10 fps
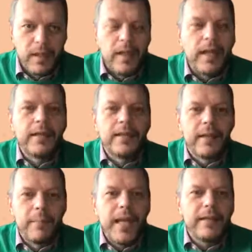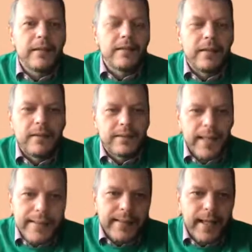in the main
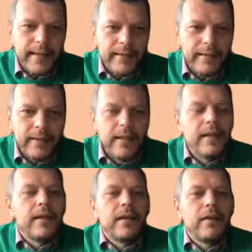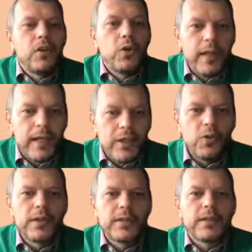slide deck, you can
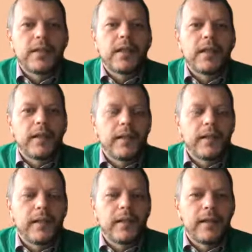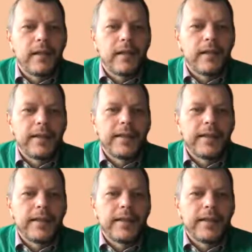use the